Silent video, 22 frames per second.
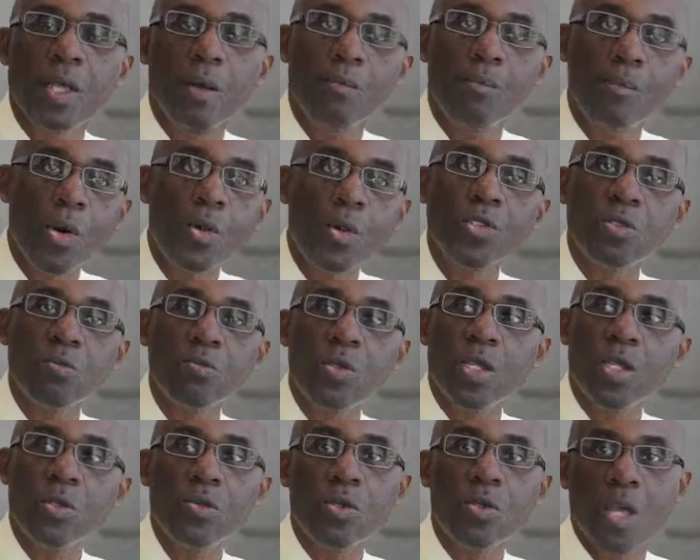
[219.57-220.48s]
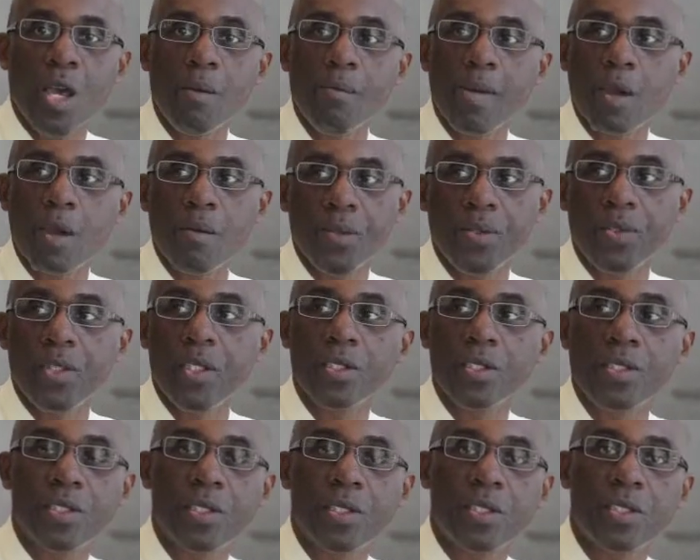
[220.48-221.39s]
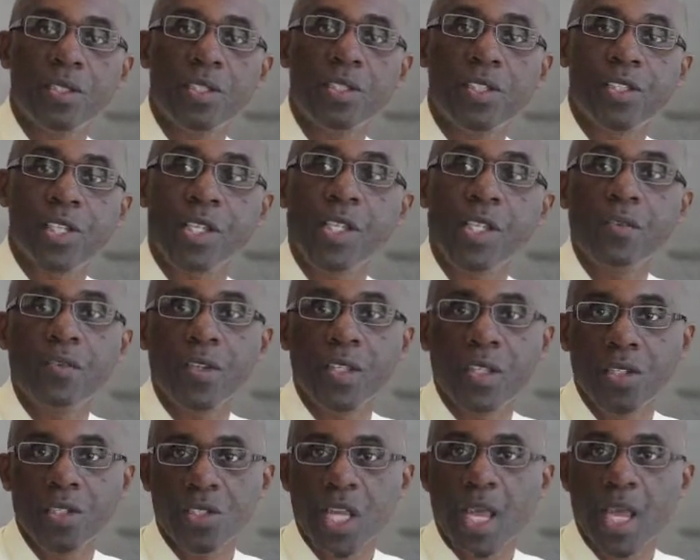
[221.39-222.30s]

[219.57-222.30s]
Most men who come out with this significant